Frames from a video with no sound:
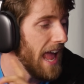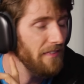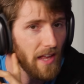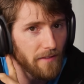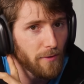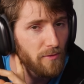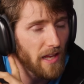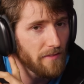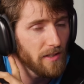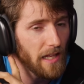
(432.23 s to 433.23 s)
and the headphones
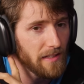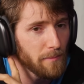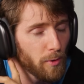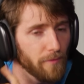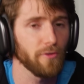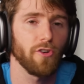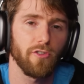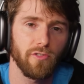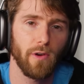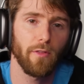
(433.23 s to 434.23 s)
have a lightning port for
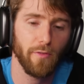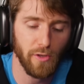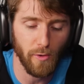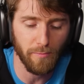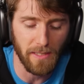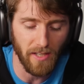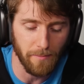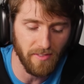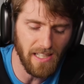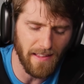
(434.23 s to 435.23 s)
charging rather than U S B
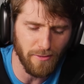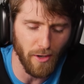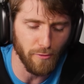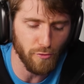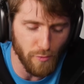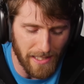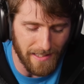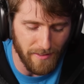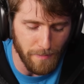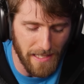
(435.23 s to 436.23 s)
Type C. That's not
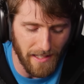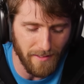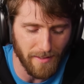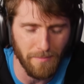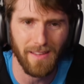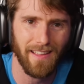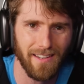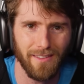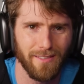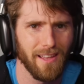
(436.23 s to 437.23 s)
strictly speaking something
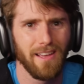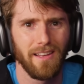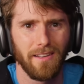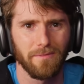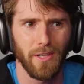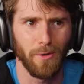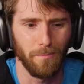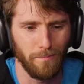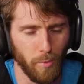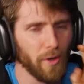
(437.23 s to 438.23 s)
that is, you know,
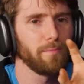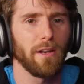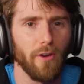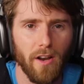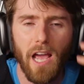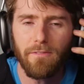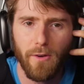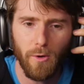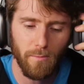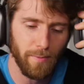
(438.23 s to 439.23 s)
works better on
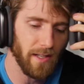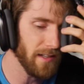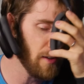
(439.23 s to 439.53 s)
iPhone, but